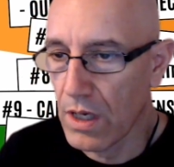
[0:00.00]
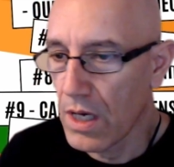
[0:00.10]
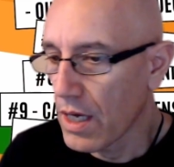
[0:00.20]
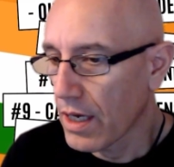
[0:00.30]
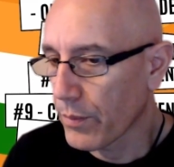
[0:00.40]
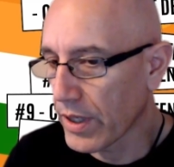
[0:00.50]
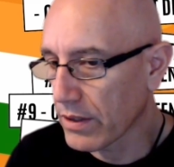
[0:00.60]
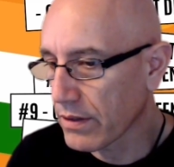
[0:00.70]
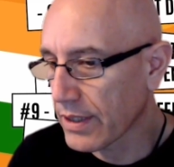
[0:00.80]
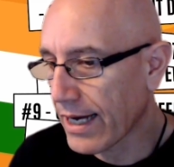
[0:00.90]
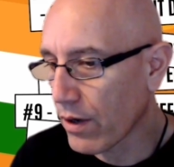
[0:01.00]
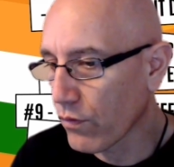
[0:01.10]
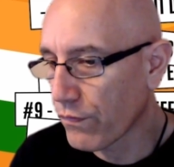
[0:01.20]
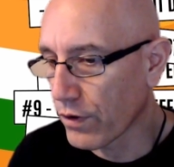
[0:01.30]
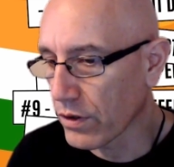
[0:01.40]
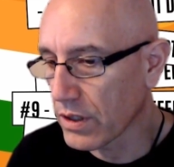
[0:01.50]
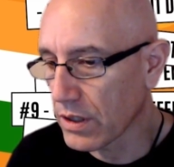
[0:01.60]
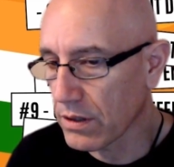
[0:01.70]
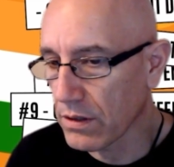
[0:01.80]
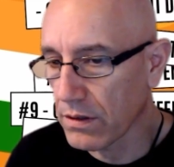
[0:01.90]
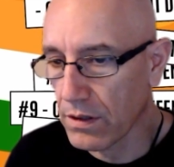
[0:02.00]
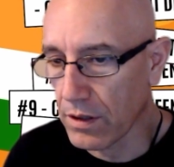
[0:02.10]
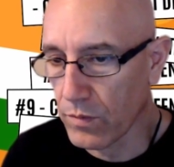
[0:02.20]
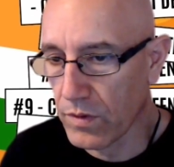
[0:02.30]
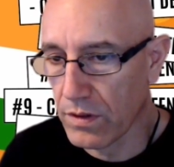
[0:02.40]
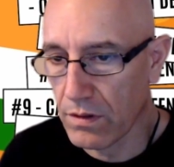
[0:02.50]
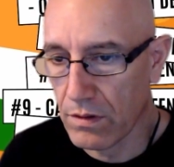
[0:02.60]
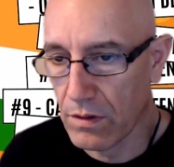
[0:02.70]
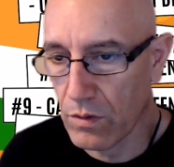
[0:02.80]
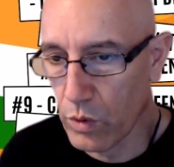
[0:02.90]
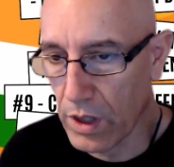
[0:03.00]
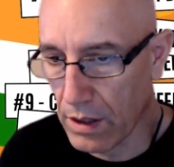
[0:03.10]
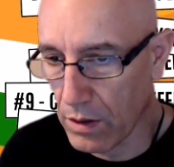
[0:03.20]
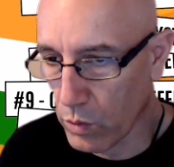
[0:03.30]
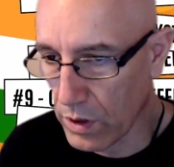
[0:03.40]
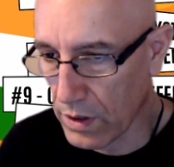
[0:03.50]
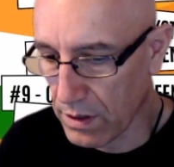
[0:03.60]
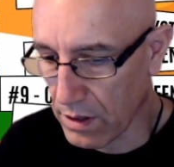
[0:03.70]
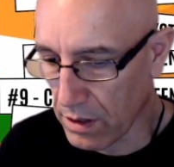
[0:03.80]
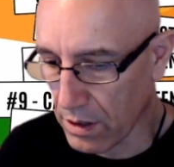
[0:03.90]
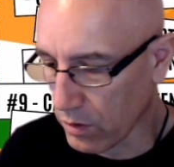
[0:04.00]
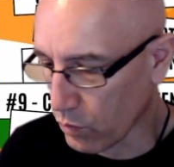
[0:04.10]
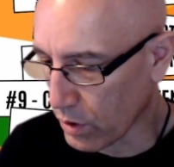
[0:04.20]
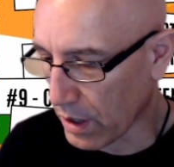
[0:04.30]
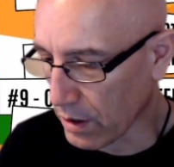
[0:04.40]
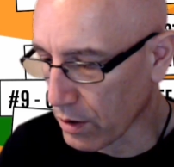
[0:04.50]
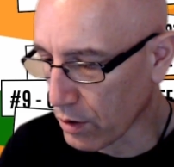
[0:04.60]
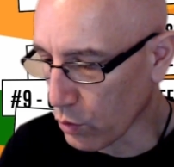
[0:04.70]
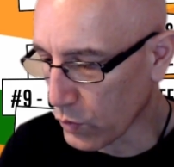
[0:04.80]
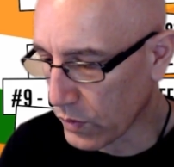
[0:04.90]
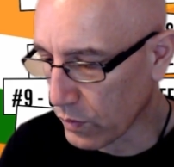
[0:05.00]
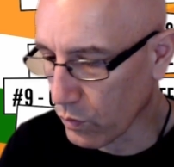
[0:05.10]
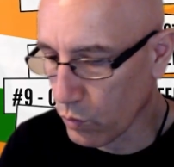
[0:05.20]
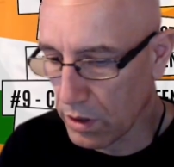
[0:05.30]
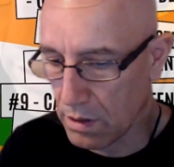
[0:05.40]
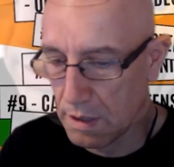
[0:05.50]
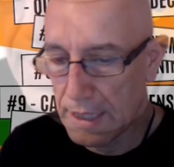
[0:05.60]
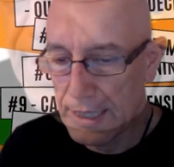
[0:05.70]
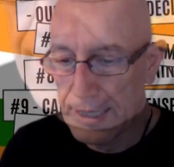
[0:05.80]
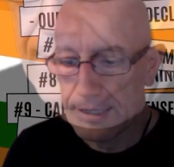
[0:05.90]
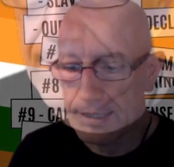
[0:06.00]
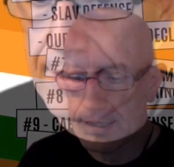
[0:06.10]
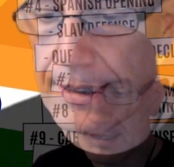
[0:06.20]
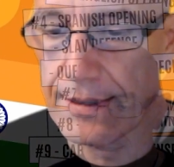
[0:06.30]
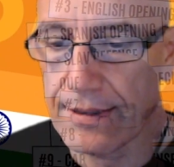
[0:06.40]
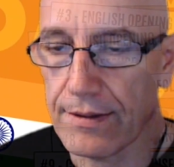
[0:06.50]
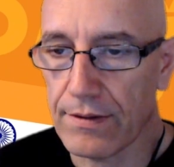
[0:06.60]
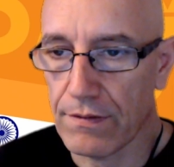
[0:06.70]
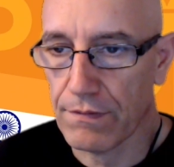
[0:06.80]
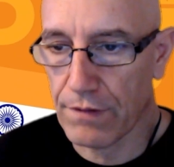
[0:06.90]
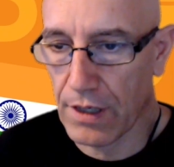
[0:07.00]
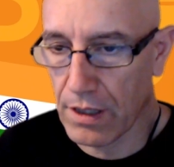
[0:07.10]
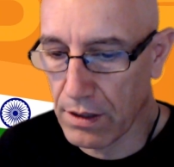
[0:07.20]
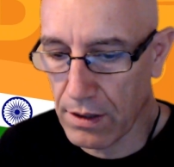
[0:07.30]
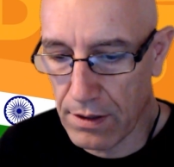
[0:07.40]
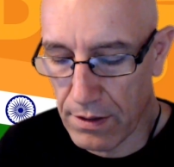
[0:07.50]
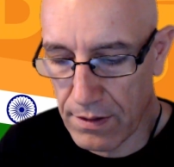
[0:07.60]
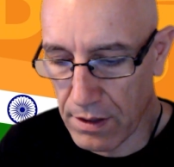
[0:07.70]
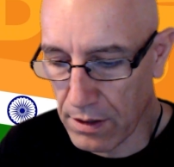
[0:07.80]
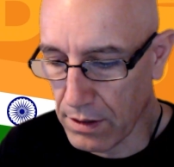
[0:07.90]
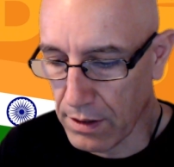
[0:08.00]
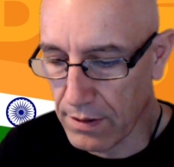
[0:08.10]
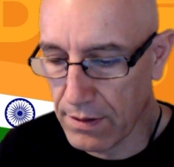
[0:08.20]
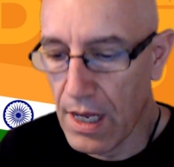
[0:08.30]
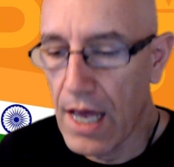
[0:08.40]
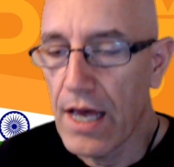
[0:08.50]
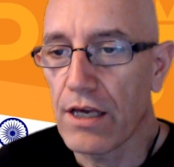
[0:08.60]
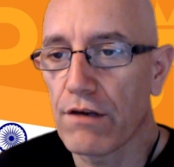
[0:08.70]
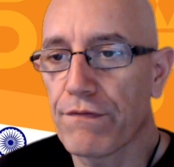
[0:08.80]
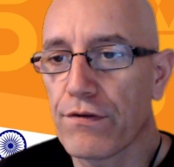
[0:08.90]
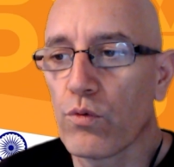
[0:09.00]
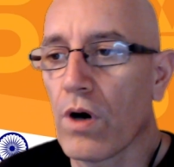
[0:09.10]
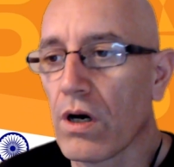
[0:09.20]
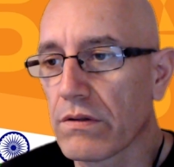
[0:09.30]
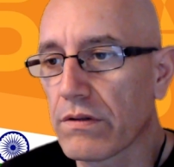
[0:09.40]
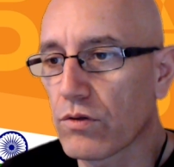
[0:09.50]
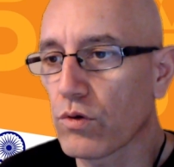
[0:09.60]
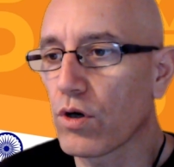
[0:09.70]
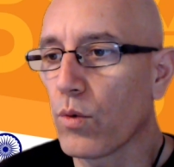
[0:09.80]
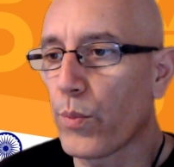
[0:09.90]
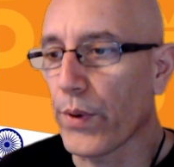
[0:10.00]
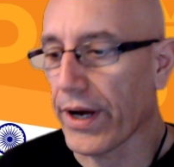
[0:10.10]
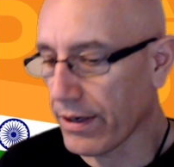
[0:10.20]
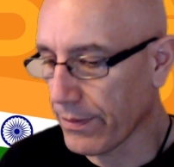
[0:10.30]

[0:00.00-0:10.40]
But now for the Indian teams, we see and we can close with this very interesting list. If you want to compare,